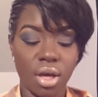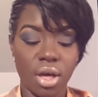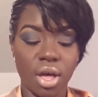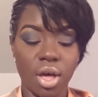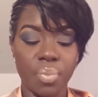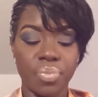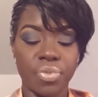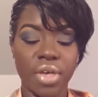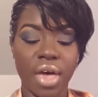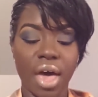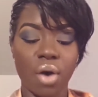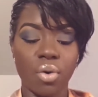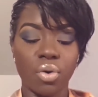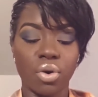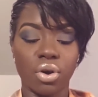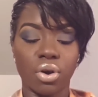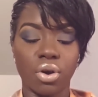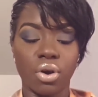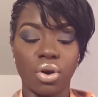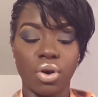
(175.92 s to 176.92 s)
uptown
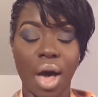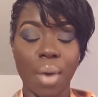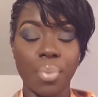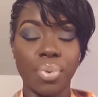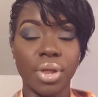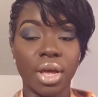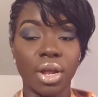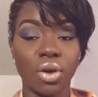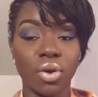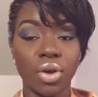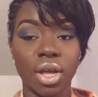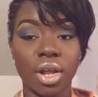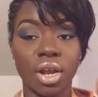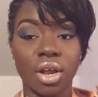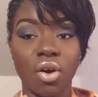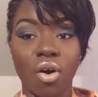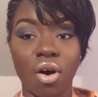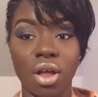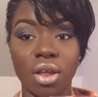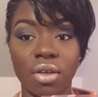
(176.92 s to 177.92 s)
girl i plan on
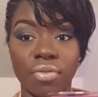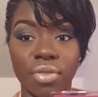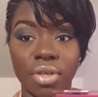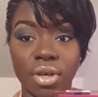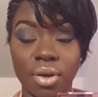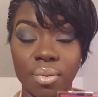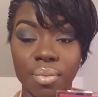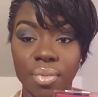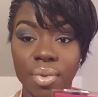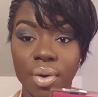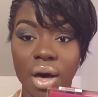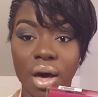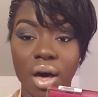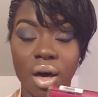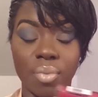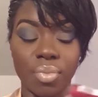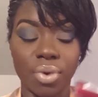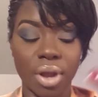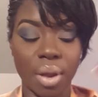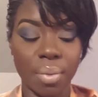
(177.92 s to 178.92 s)
getting all of them
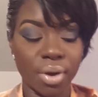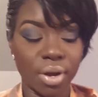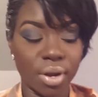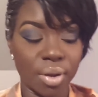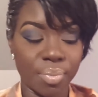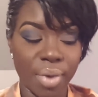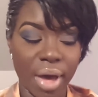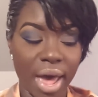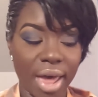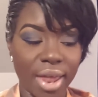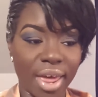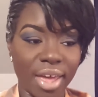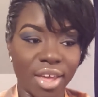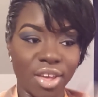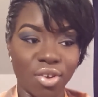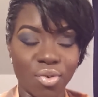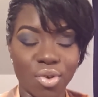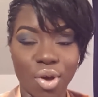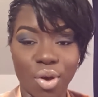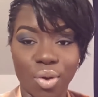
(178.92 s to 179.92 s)
um but i'm gonna buy like
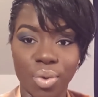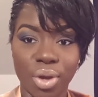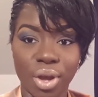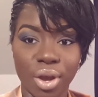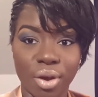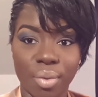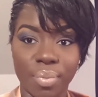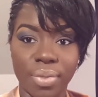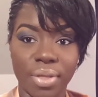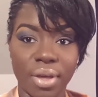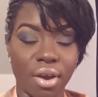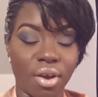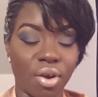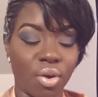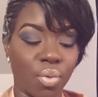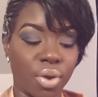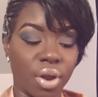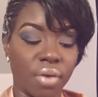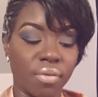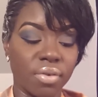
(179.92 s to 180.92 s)
you know here and
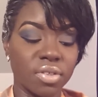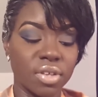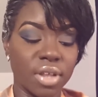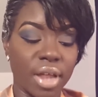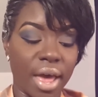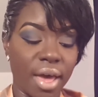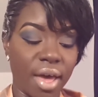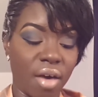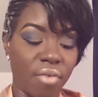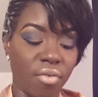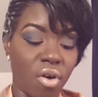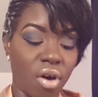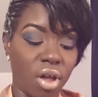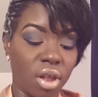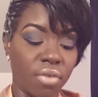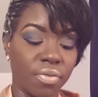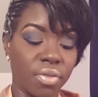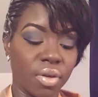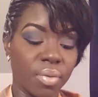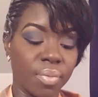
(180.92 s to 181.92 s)
there whatever until i have all
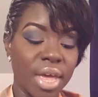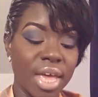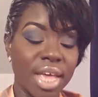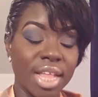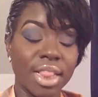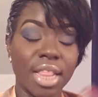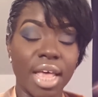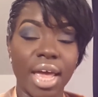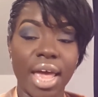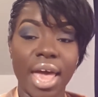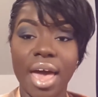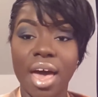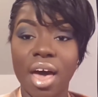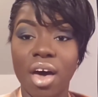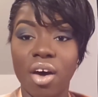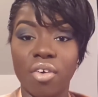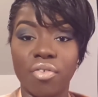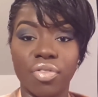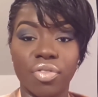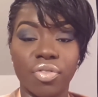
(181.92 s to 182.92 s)
of them they
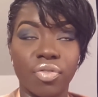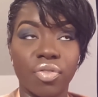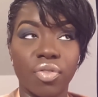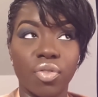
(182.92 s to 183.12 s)
have